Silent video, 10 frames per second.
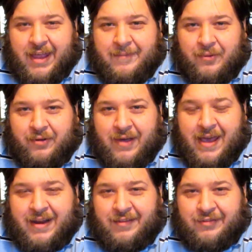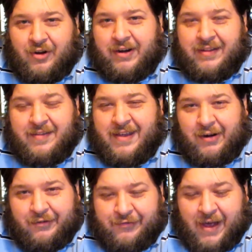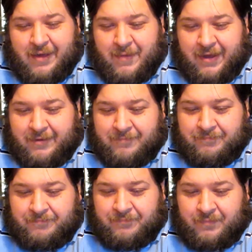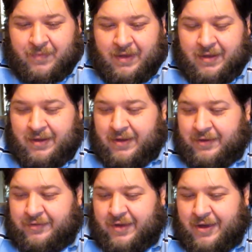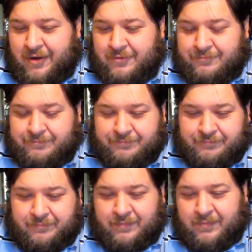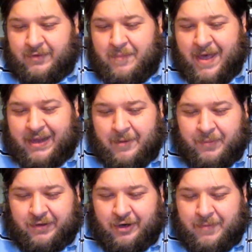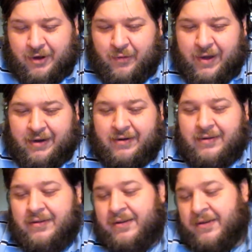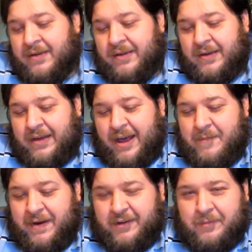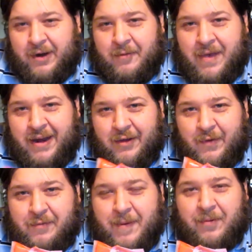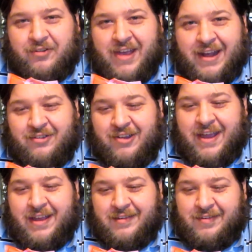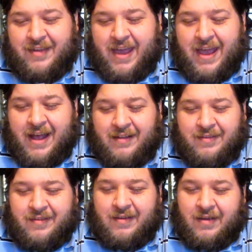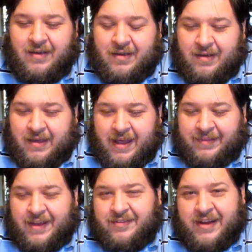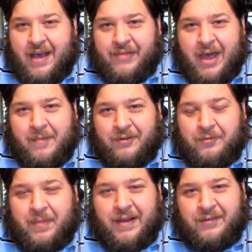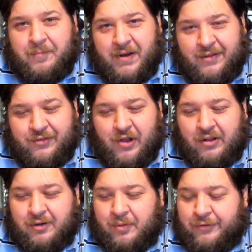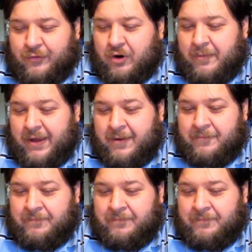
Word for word: label and it's starting to terrify me. So, to back up a little bit quicker, I've been experimenting with pepper jack cheese and it doesn't have that much spice, but it's tolerable for me.